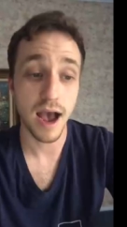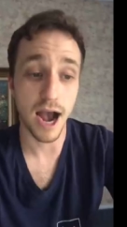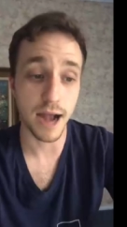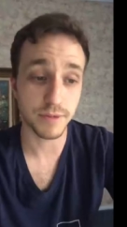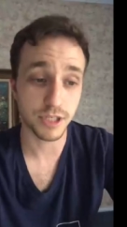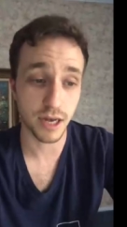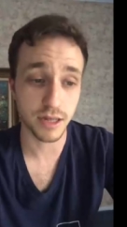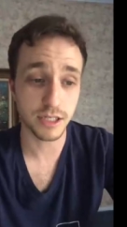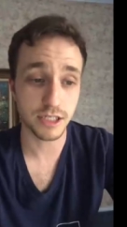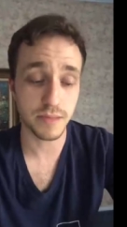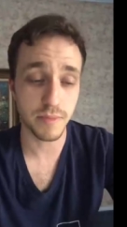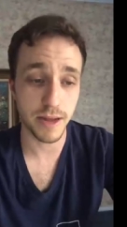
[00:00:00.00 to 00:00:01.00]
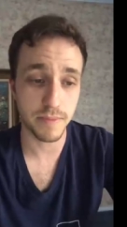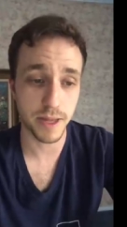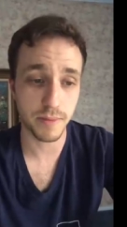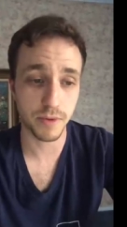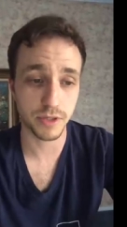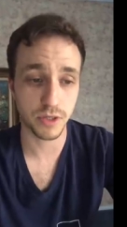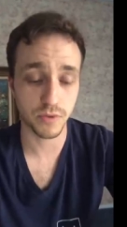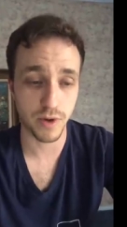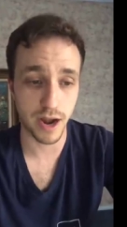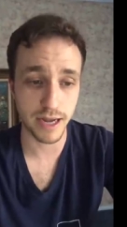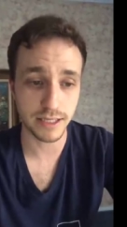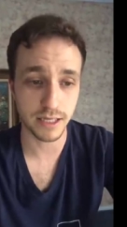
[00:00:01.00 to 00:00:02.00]
I'm challenging my people to
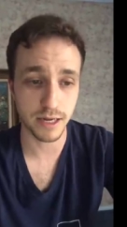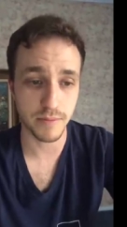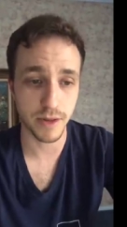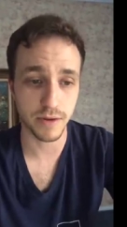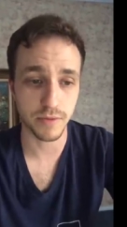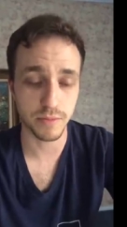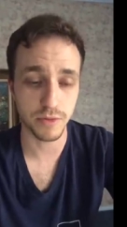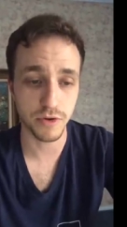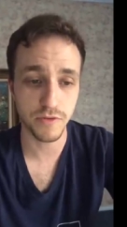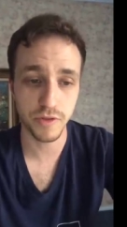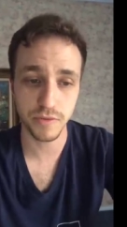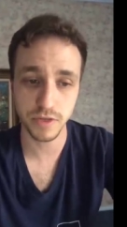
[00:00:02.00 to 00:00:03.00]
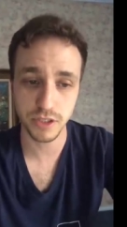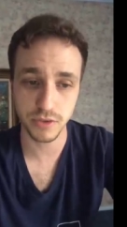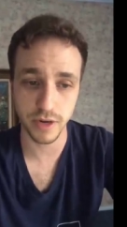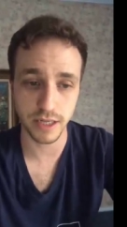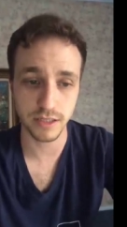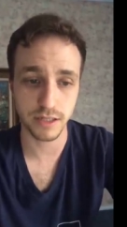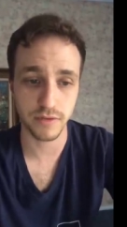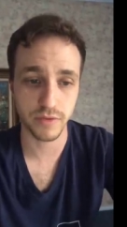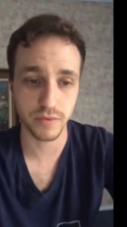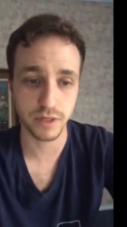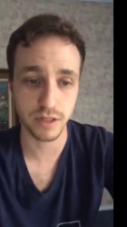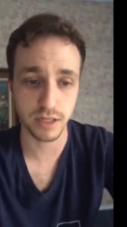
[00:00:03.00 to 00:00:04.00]
rise up and remove the restraints of the
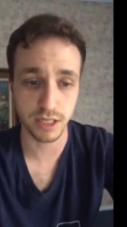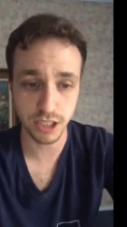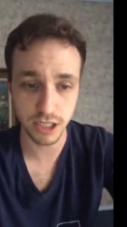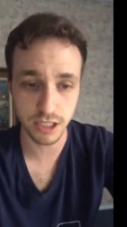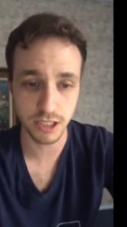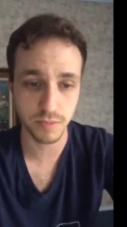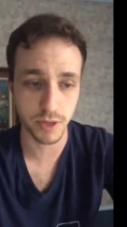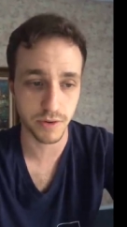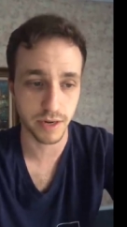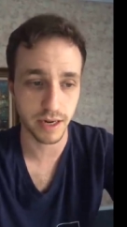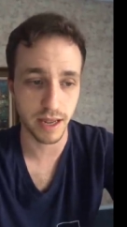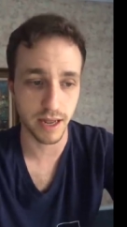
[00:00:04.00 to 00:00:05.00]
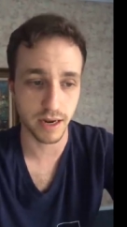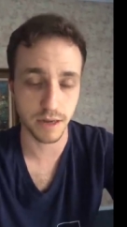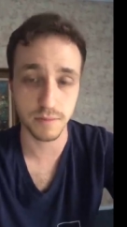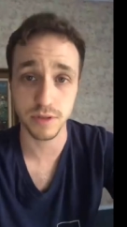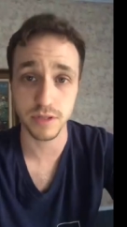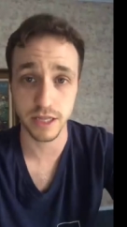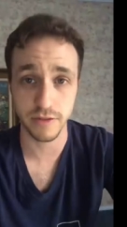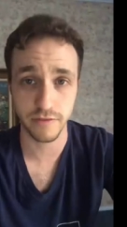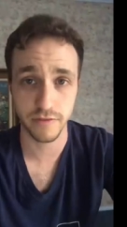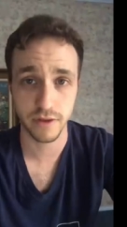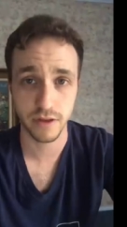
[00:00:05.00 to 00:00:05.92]
religious spirit and unbelief.